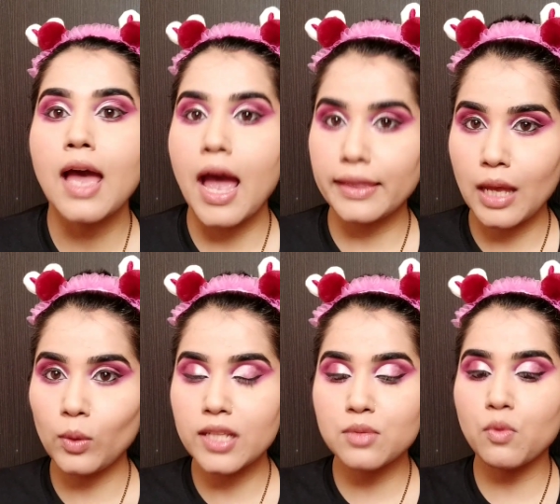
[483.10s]
And now
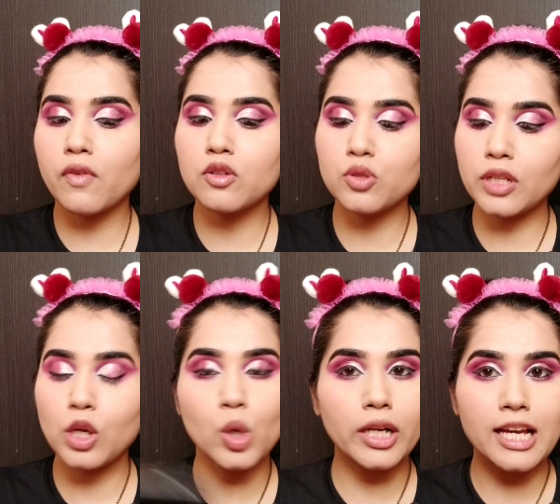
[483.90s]
let's move on to the
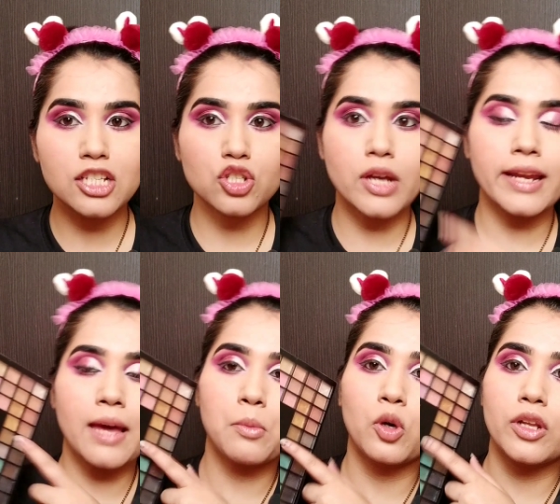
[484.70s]
lower lash line.
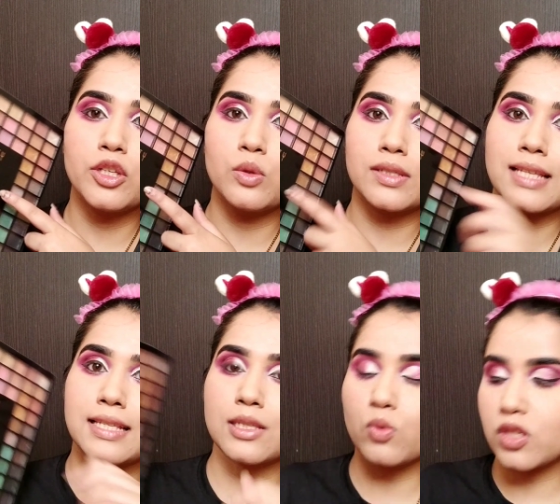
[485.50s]
I'm gonna use this
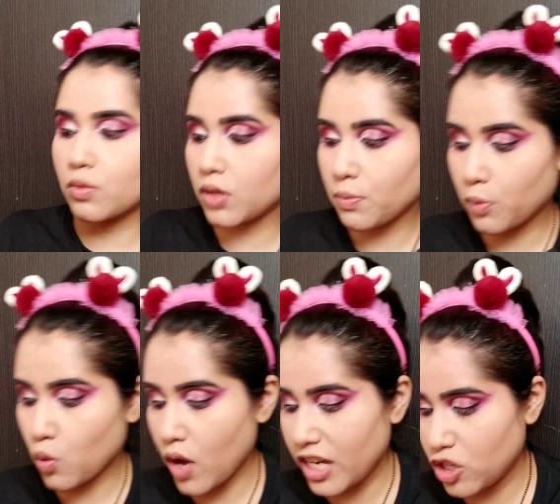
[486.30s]
Swiss Beauty Pro
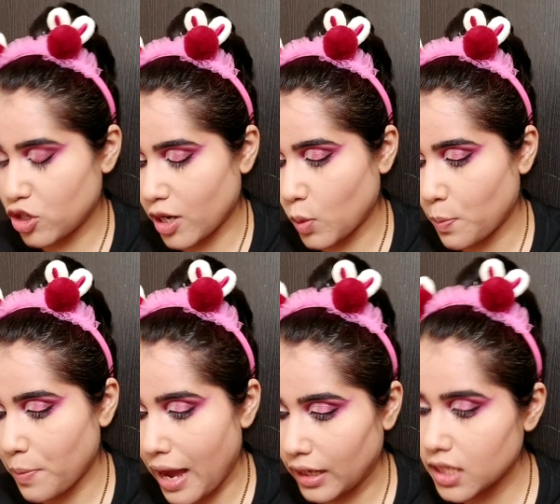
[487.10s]
eyeshadow
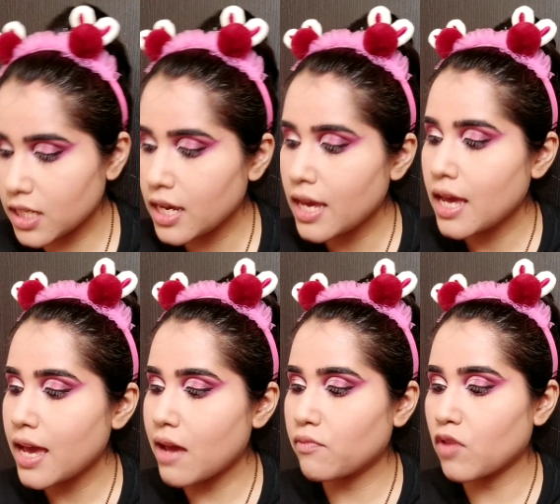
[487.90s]
palette,
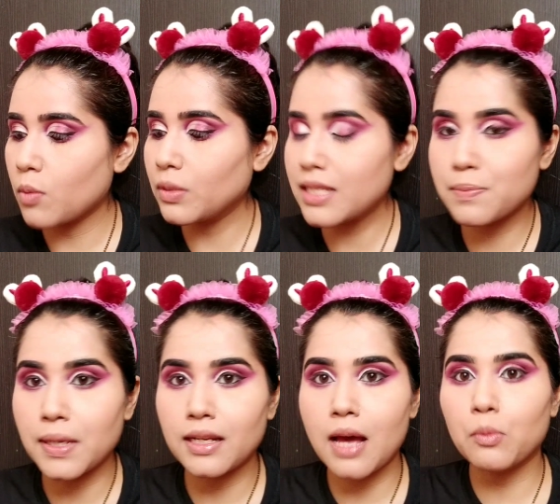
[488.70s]
and from this
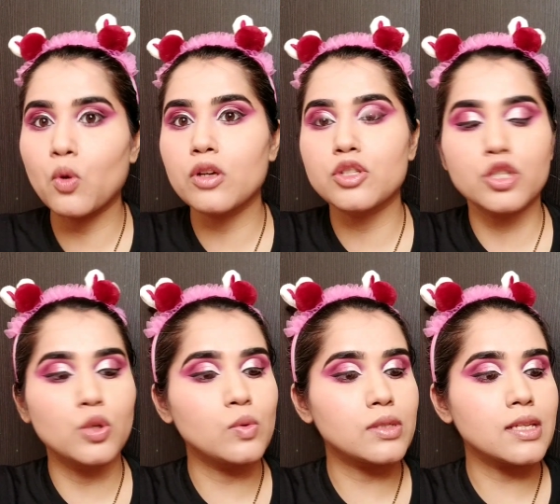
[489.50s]
palette I'm going to
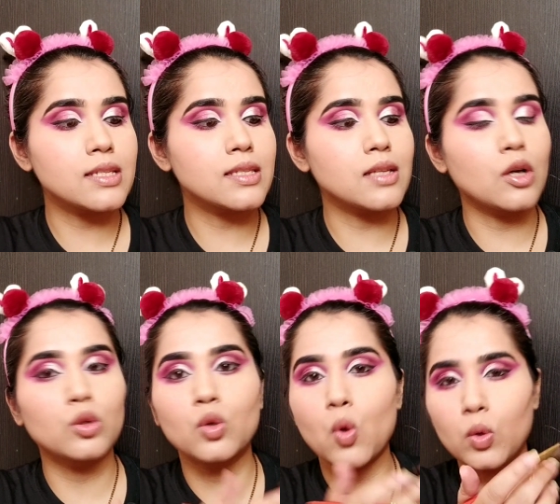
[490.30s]
use this
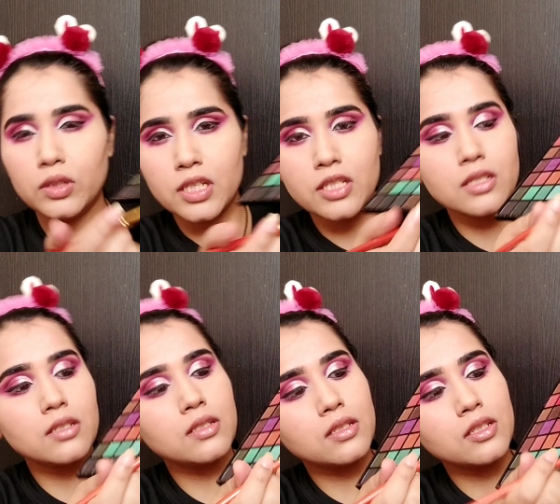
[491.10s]
golden
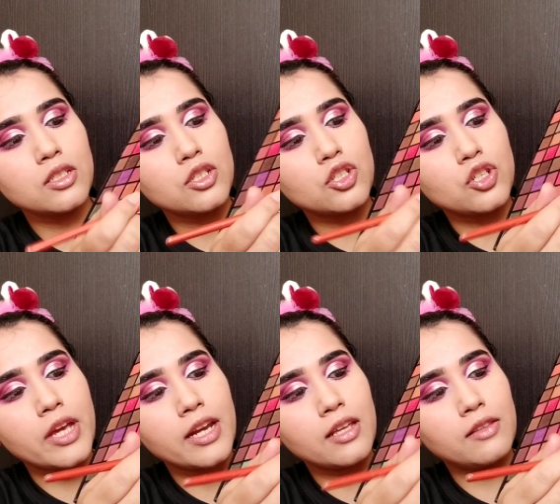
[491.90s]

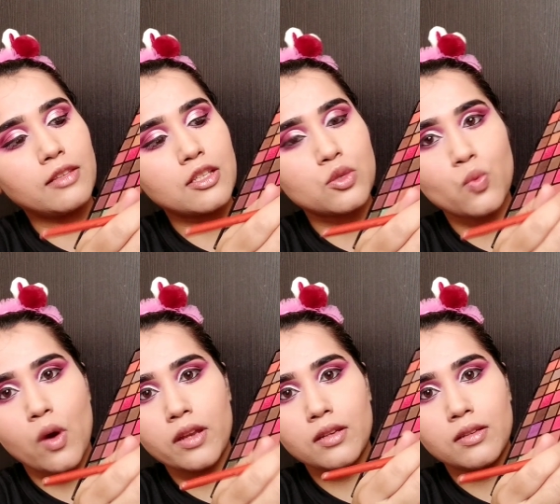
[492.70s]
shade, this one.